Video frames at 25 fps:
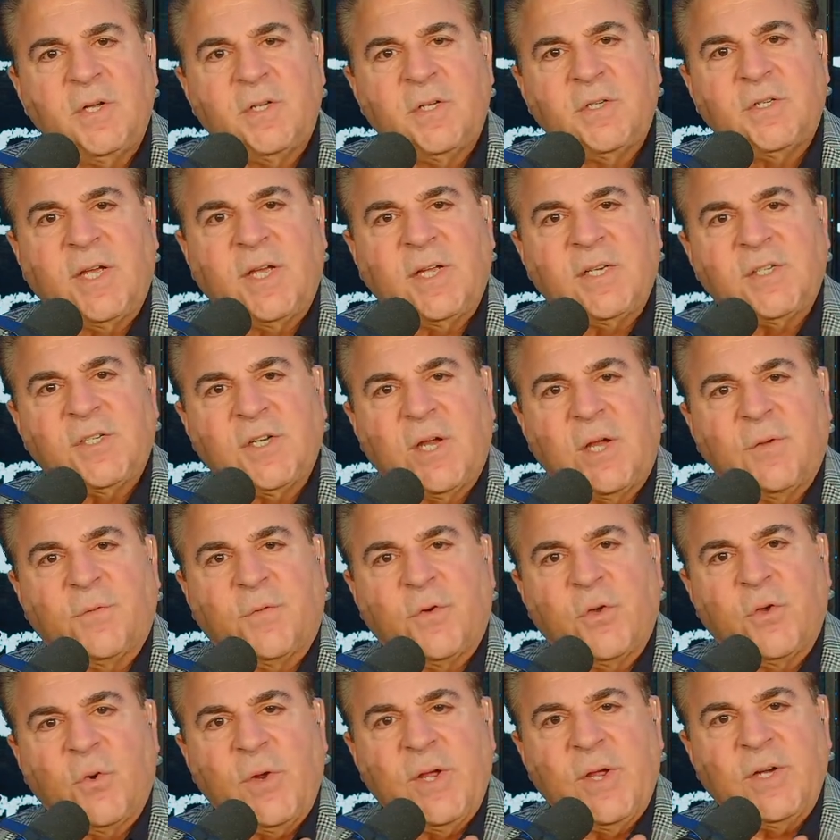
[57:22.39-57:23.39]
it takes time
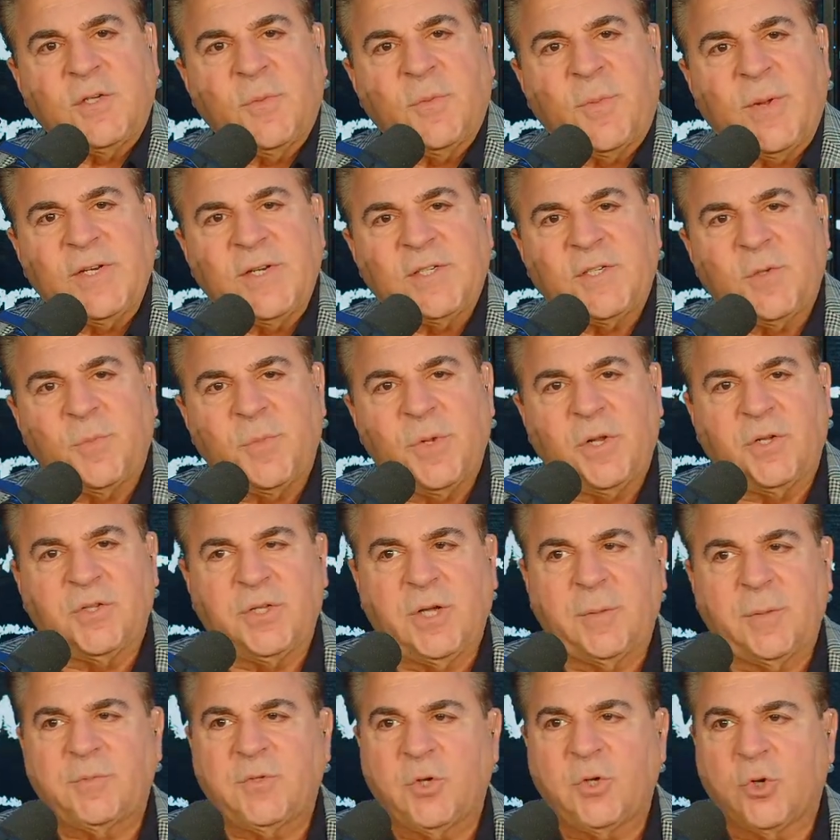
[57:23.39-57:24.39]
for your antibodies to build
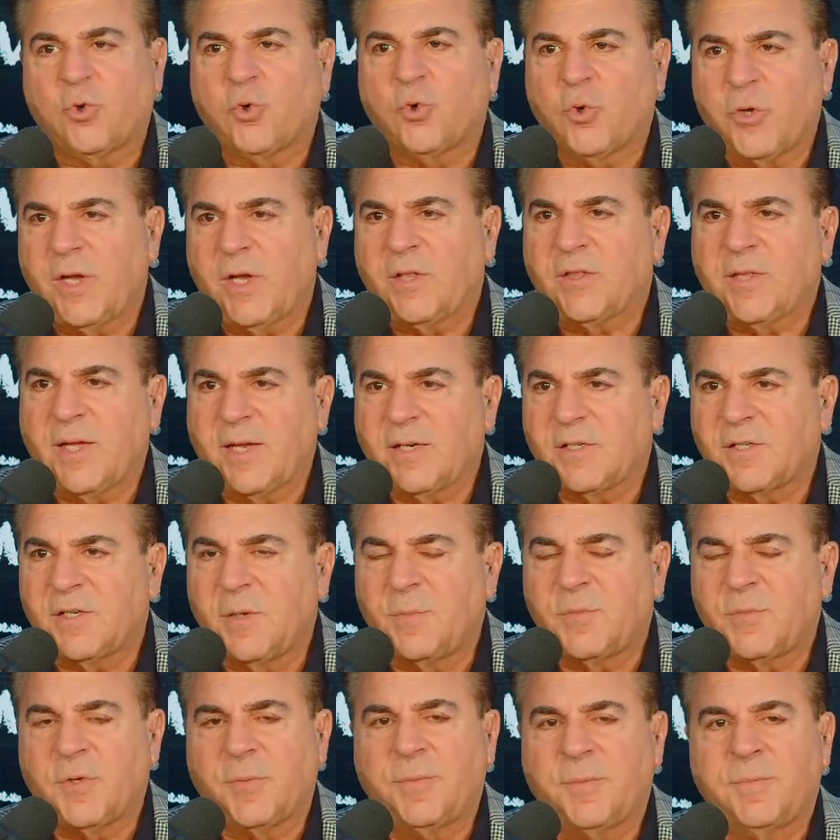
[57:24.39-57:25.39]
up to create that
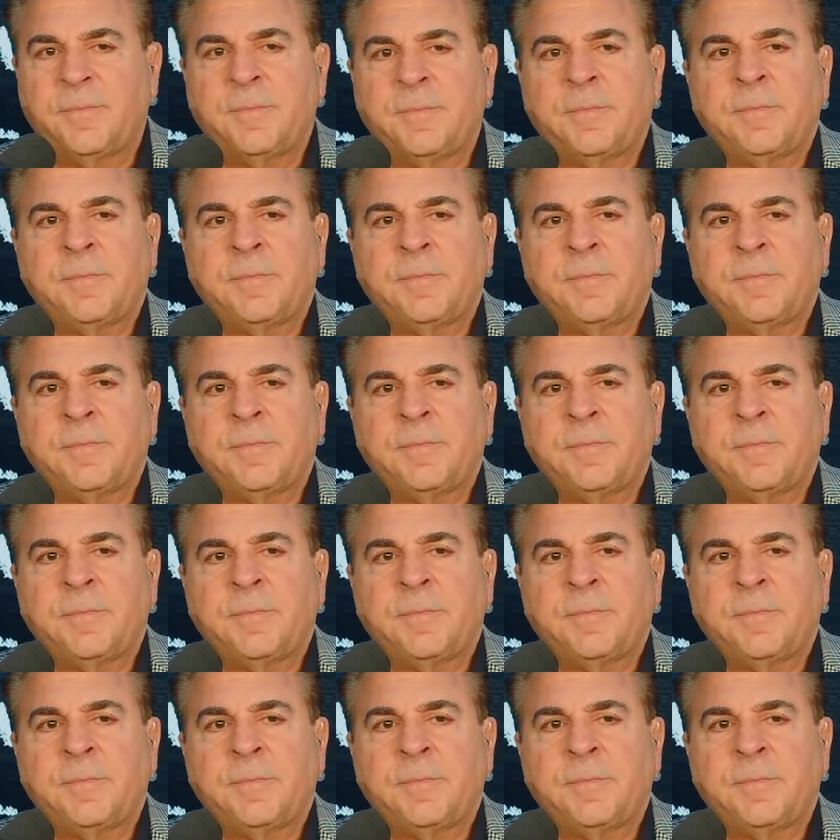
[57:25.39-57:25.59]
symptom.